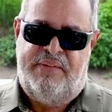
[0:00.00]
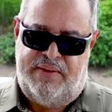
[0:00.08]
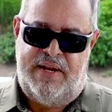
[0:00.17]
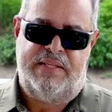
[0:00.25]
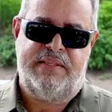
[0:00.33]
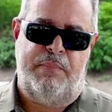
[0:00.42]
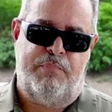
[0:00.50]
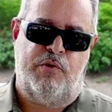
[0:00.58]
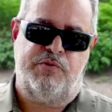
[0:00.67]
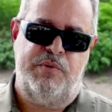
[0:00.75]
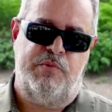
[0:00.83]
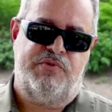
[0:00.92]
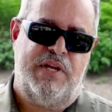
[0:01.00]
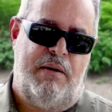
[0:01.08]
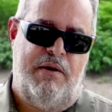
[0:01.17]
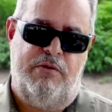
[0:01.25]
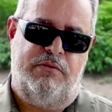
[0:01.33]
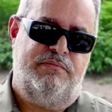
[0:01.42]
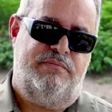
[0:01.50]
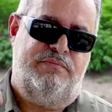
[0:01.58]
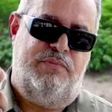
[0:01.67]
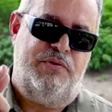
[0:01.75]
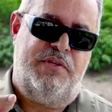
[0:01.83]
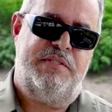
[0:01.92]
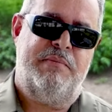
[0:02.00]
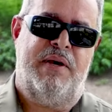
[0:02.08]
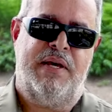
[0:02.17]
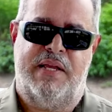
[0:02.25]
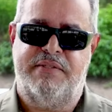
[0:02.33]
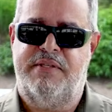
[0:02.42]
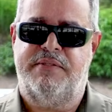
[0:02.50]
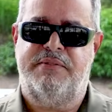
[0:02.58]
Until next Saturday, thank you very much.